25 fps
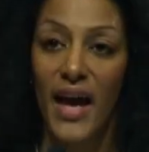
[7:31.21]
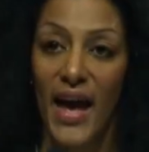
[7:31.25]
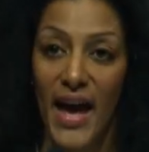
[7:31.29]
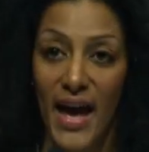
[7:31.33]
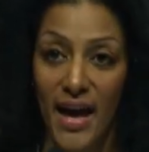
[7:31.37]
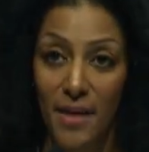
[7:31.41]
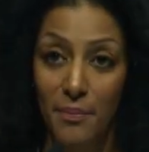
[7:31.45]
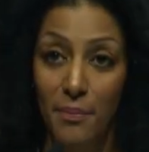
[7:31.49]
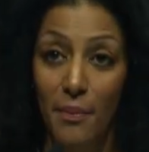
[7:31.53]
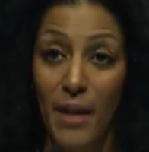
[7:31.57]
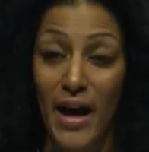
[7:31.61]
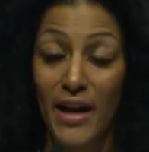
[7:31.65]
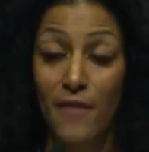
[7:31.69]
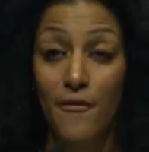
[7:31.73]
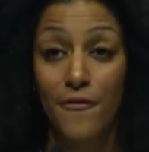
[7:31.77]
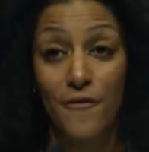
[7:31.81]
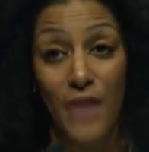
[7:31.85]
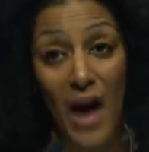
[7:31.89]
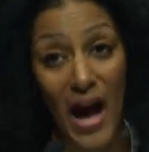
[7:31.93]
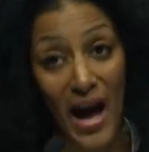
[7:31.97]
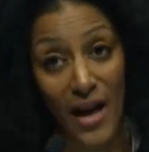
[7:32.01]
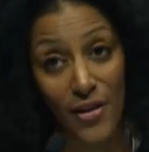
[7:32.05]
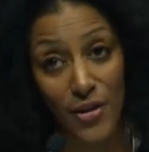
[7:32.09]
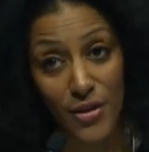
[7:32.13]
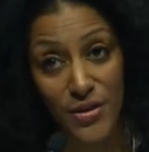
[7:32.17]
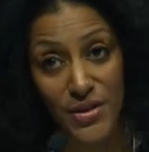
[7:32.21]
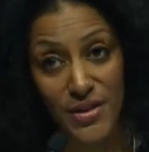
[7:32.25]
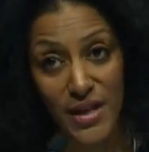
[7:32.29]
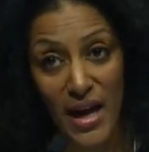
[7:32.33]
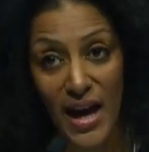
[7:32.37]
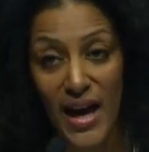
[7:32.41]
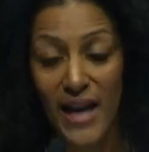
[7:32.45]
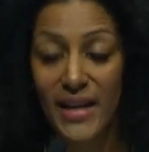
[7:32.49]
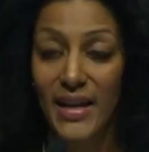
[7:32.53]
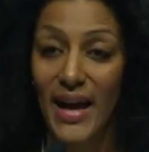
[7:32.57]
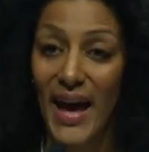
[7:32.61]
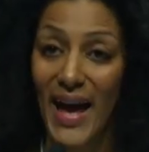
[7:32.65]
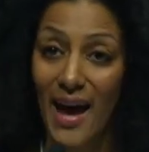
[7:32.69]
and my father's
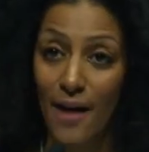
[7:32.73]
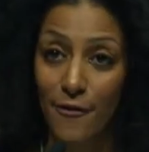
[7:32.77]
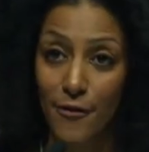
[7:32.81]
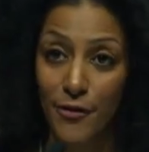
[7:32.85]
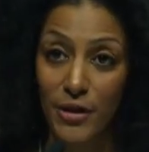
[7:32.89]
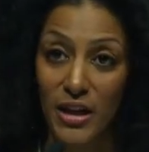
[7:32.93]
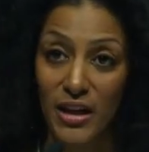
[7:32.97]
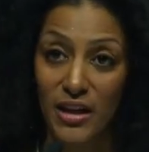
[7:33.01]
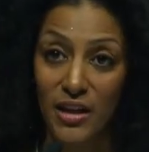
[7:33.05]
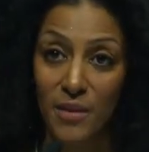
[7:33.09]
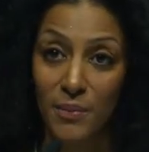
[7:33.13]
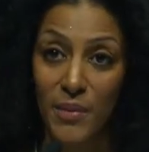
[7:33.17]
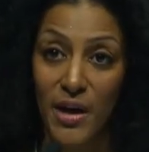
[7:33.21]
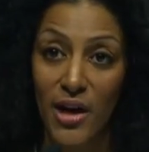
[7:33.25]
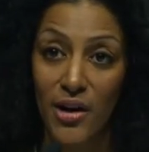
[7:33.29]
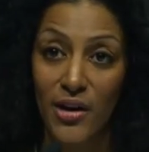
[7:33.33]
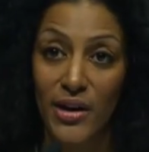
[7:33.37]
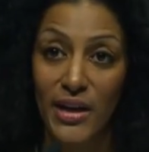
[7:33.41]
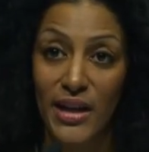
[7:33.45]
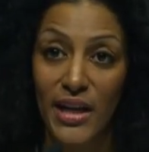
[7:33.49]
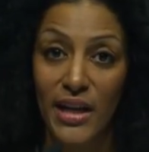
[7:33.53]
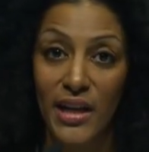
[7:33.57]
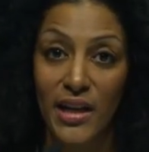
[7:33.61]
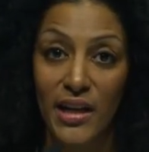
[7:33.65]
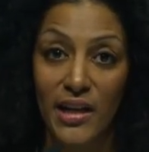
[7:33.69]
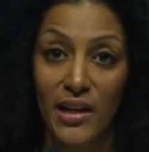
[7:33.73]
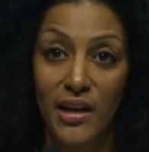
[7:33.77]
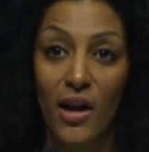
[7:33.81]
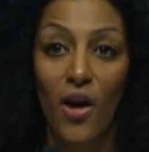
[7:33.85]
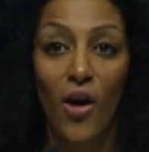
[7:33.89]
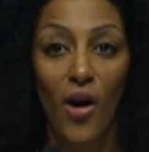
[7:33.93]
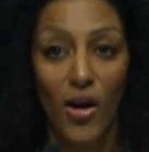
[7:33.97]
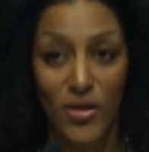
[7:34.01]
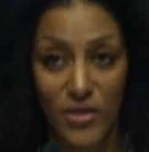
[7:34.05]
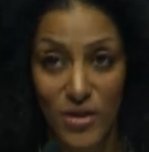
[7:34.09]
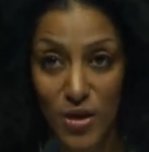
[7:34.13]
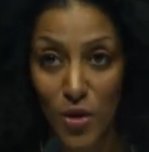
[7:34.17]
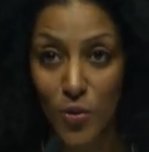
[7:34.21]
side, African-American,
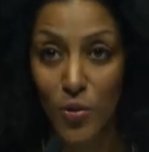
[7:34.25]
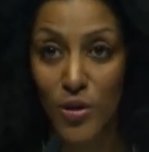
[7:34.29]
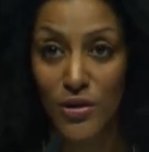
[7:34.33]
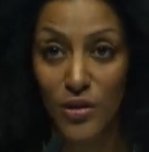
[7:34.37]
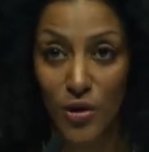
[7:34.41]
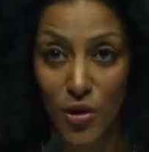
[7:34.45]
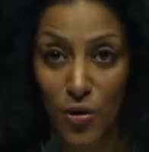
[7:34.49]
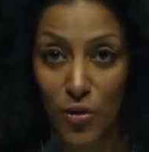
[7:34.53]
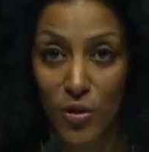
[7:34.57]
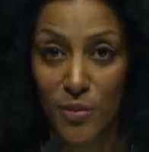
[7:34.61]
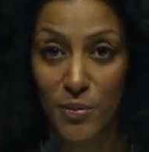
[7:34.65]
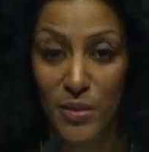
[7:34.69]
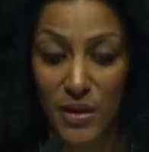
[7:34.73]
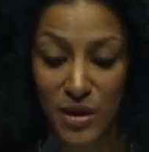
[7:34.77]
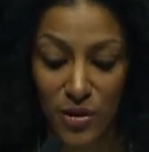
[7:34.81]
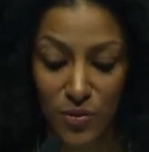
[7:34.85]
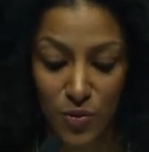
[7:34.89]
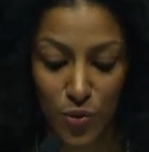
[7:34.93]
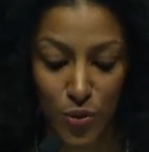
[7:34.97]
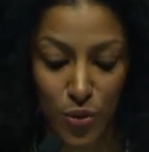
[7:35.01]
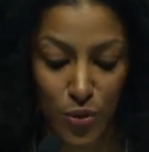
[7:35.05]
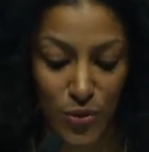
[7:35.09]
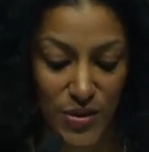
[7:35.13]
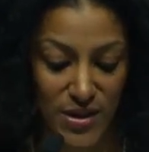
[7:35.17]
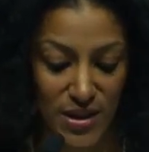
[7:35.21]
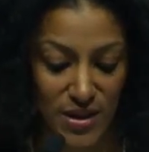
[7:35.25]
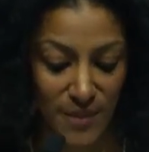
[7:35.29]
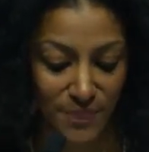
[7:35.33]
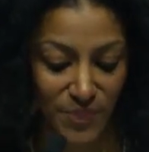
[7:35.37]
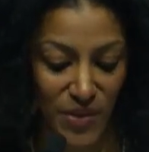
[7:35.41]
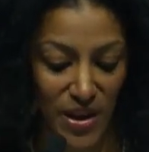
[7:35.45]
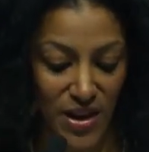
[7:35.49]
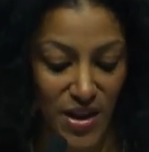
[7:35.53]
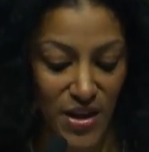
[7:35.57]
also with Caribbean roots.